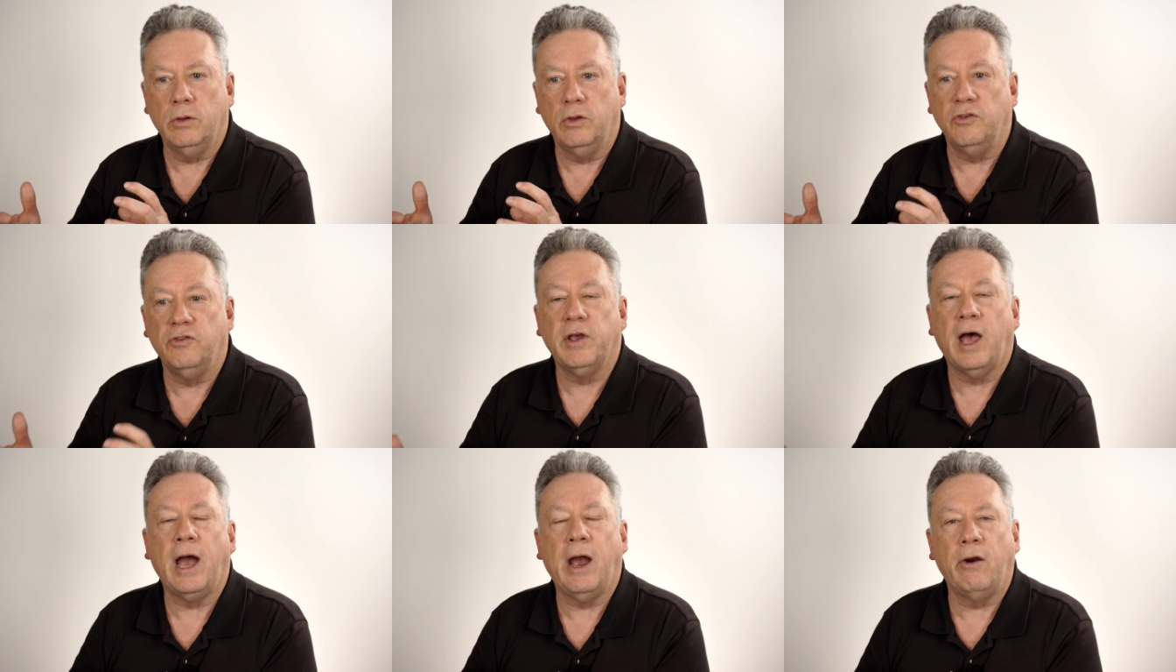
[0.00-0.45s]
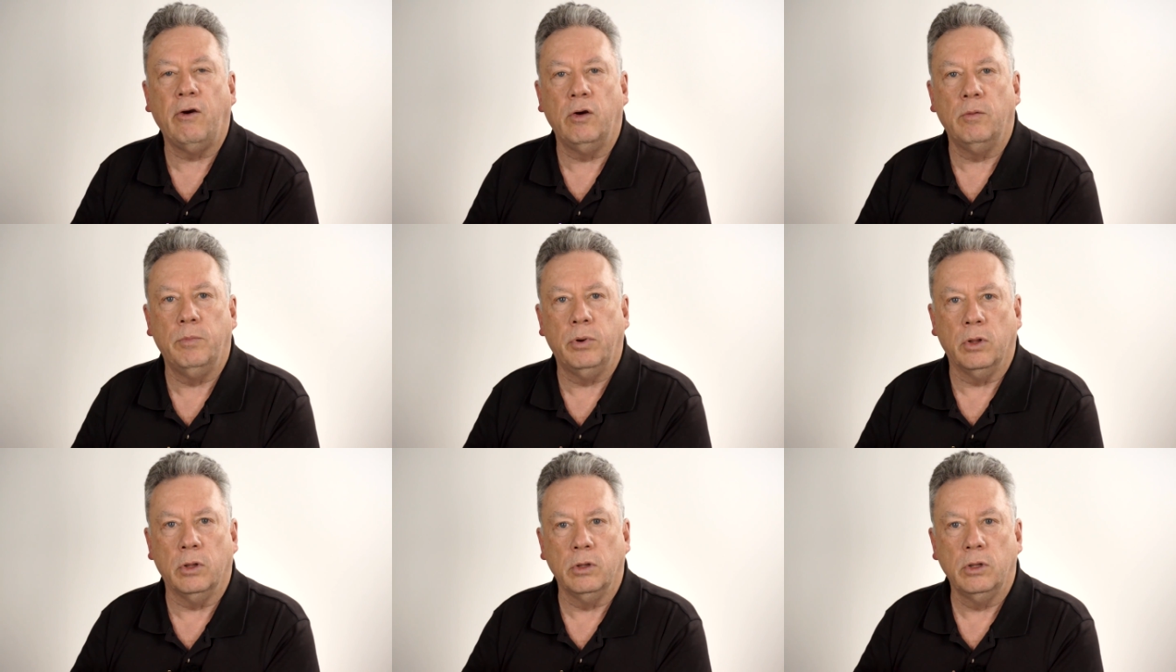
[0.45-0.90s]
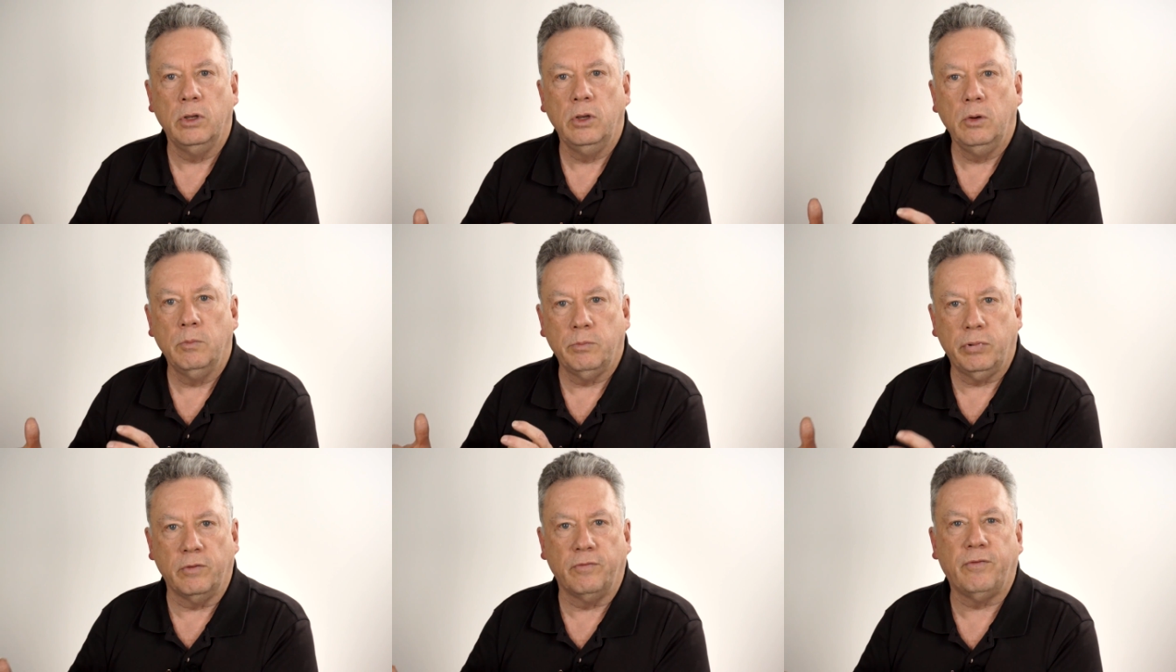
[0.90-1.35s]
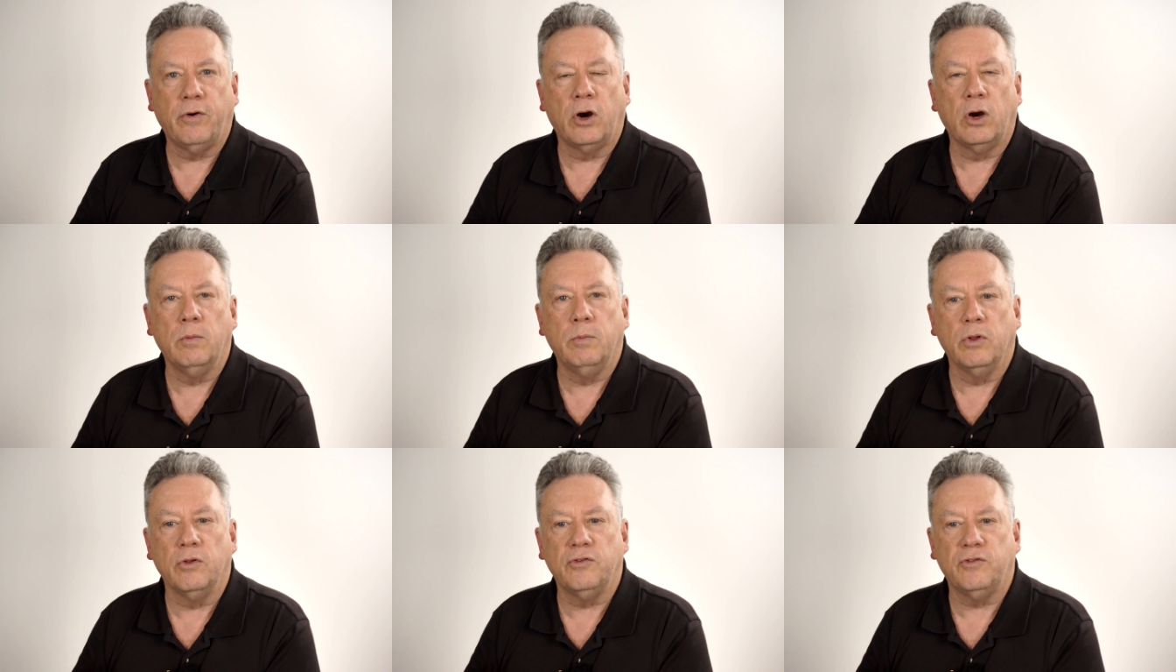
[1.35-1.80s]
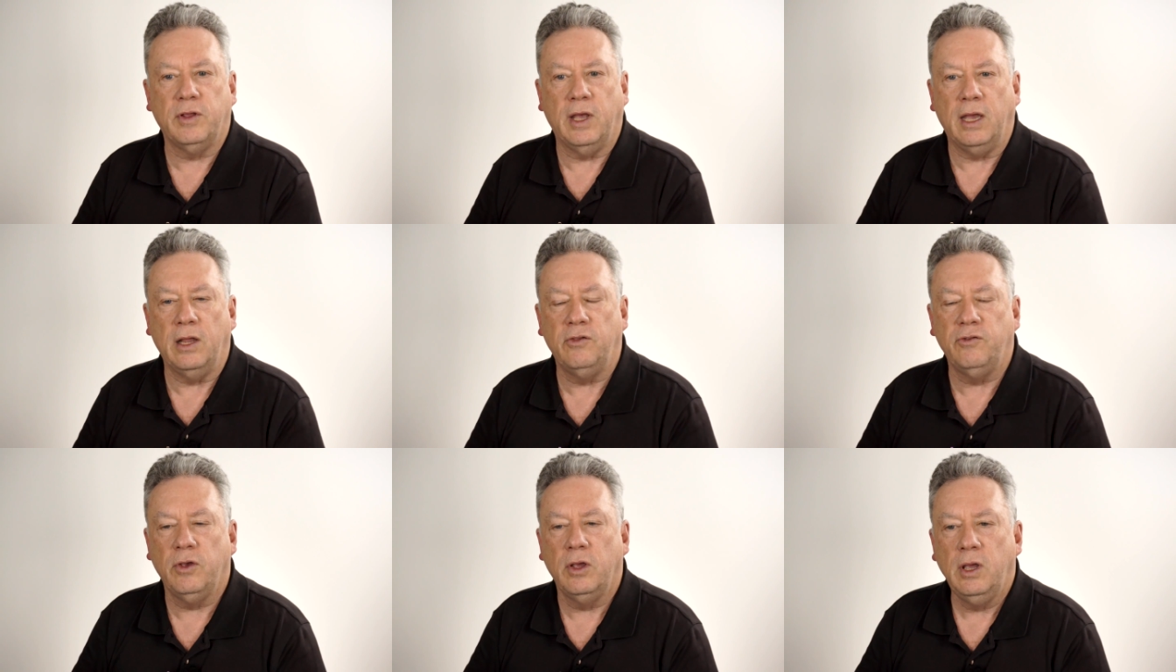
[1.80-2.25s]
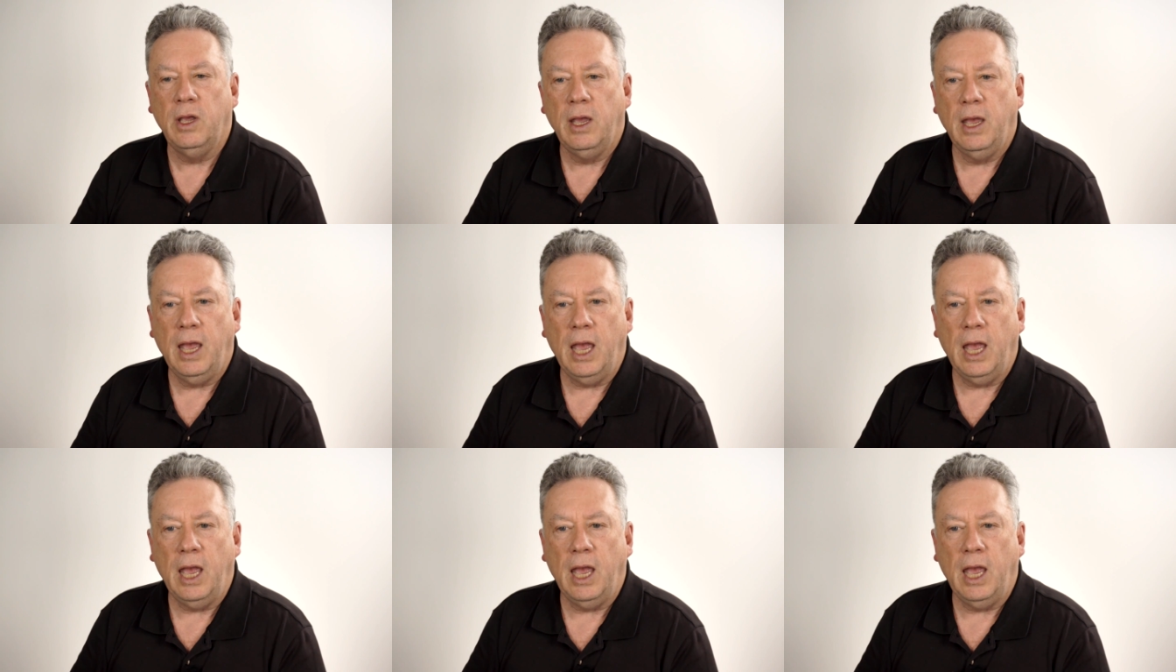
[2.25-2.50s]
desirable, preferable states,